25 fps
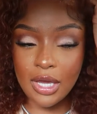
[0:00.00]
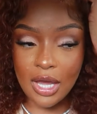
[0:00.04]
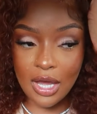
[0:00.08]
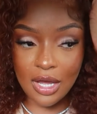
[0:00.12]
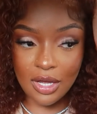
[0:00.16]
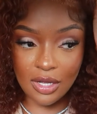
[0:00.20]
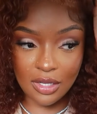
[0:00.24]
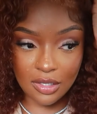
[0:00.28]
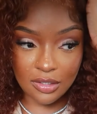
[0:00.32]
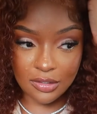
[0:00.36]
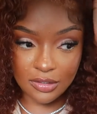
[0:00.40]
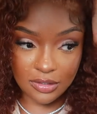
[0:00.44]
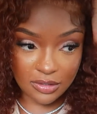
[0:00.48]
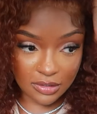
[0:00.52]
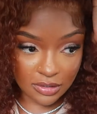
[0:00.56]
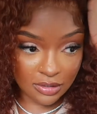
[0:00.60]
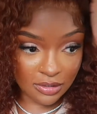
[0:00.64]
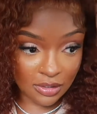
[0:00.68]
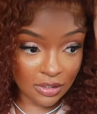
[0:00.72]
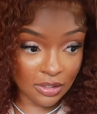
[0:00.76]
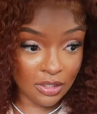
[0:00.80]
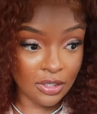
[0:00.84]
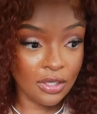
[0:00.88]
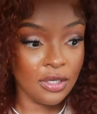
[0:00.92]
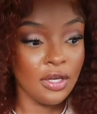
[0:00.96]
y'all.
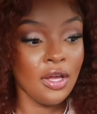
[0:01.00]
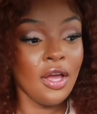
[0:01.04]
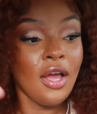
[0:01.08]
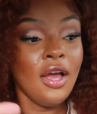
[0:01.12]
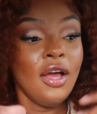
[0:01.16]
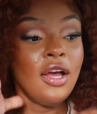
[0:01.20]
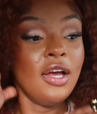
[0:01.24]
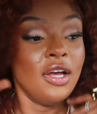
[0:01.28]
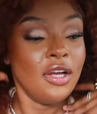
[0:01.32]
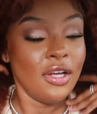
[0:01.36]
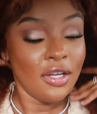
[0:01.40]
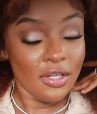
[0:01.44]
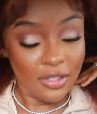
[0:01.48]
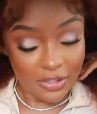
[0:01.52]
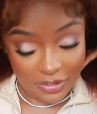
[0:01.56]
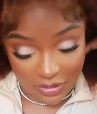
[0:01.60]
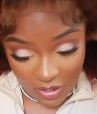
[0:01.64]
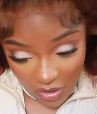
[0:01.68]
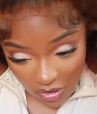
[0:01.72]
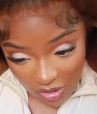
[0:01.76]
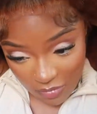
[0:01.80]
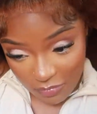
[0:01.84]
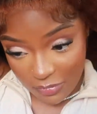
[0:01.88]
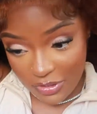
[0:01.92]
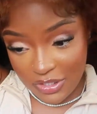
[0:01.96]
So
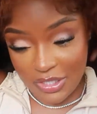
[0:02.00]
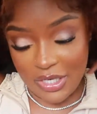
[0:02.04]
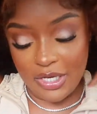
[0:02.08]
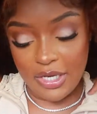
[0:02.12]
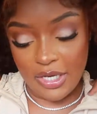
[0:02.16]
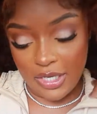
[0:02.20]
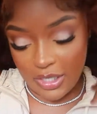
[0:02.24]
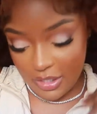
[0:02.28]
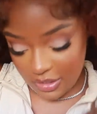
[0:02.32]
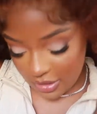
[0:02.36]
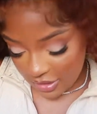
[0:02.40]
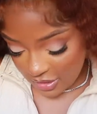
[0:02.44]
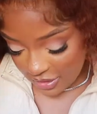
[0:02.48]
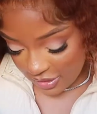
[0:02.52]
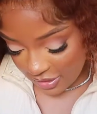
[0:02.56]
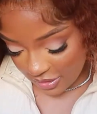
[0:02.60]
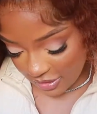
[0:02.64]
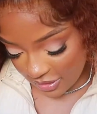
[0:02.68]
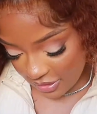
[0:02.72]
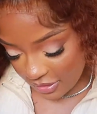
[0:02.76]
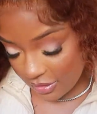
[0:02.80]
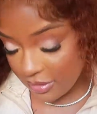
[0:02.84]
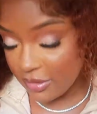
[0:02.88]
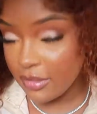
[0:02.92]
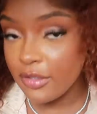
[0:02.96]
I'm done
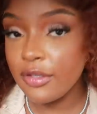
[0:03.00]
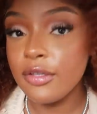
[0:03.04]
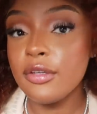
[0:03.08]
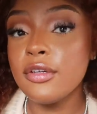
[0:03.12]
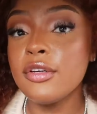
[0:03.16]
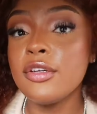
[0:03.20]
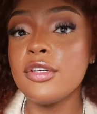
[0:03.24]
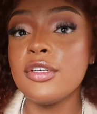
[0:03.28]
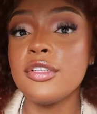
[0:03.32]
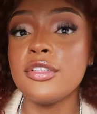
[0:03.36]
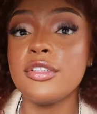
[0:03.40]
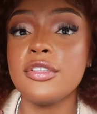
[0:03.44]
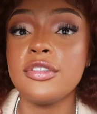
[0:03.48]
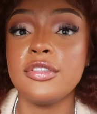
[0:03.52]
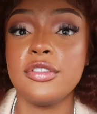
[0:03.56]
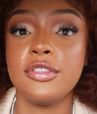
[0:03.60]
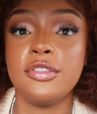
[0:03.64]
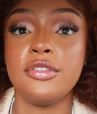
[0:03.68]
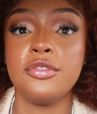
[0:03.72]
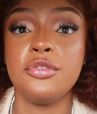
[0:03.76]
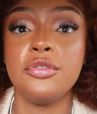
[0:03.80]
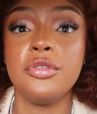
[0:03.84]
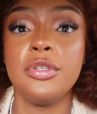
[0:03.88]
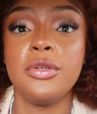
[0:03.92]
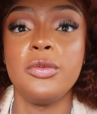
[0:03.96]

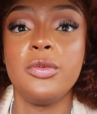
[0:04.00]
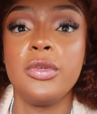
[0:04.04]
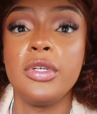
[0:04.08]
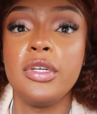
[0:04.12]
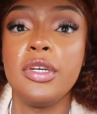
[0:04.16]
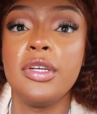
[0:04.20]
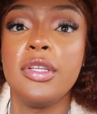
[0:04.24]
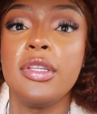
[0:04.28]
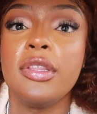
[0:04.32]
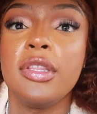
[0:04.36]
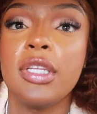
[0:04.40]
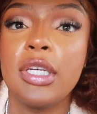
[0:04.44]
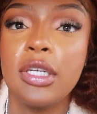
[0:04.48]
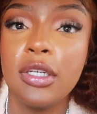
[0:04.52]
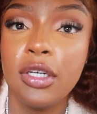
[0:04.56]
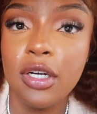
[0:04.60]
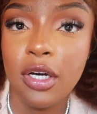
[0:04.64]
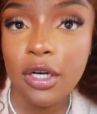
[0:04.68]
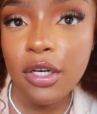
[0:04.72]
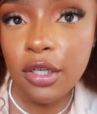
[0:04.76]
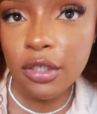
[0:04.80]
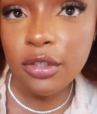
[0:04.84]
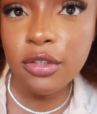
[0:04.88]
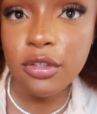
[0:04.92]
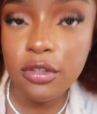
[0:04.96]
shooting with
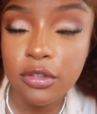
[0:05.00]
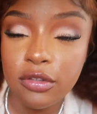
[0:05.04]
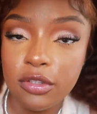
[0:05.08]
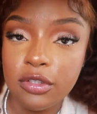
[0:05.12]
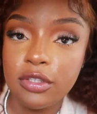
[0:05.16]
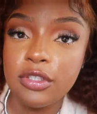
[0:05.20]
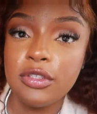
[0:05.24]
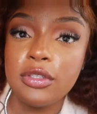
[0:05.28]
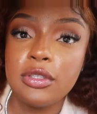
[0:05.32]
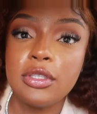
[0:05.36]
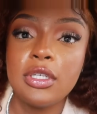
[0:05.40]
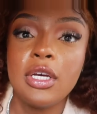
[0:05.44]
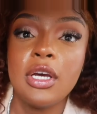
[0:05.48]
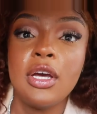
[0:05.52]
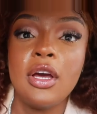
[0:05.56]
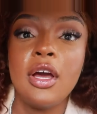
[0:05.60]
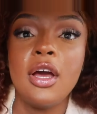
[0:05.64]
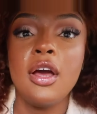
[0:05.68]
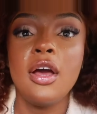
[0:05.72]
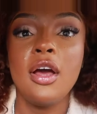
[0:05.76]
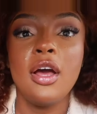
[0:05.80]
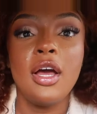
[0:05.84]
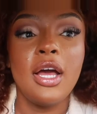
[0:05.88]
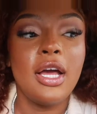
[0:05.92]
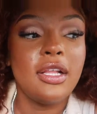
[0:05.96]
goals,
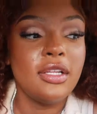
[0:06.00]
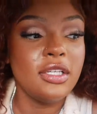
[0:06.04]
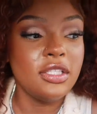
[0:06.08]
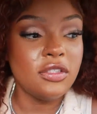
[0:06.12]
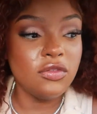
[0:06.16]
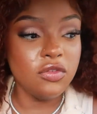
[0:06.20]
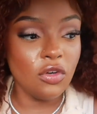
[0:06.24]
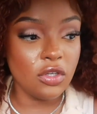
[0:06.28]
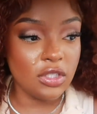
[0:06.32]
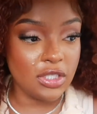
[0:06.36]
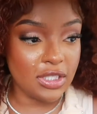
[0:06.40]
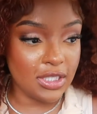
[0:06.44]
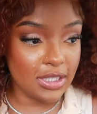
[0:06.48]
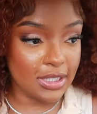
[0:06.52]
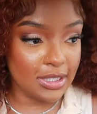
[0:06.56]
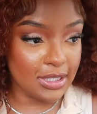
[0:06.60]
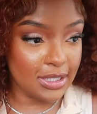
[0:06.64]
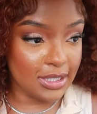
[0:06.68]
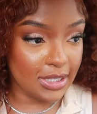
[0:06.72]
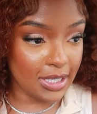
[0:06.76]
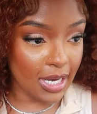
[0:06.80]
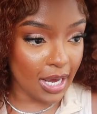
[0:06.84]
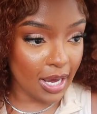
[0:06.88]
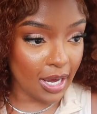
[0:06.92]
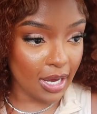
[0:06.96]
at least for
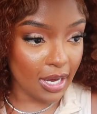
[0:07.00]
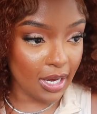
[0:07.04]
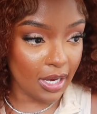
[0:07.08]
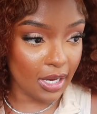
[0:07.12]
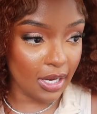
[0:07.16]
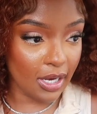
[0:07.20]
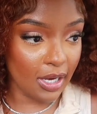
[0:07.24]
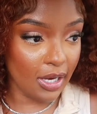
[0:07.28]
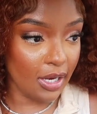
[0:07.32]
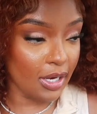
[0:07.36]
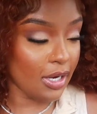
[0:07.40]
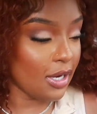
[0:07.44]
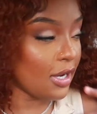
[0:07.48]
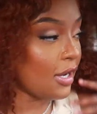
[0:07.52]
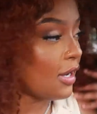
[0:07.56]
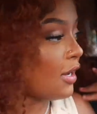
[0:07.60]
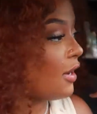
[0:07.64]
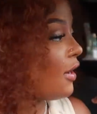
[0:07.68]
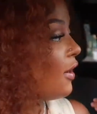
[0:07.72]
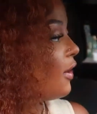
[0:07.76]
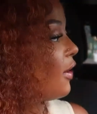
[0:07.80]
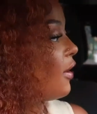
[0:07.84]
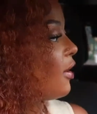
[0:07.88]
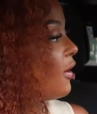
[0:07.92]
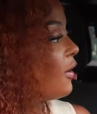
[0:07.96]
today.
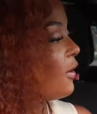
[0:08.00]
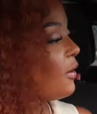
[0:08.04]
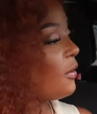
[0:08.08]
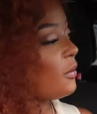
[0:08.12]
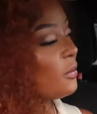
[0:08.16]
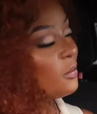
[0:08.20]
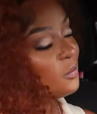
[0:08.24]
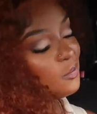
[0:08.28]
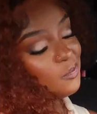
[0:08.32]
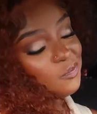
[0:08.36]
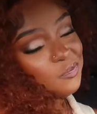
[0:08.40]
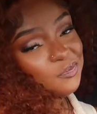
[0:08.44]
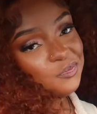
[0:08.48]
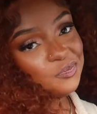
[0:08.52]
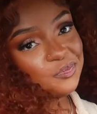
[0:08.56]
Um,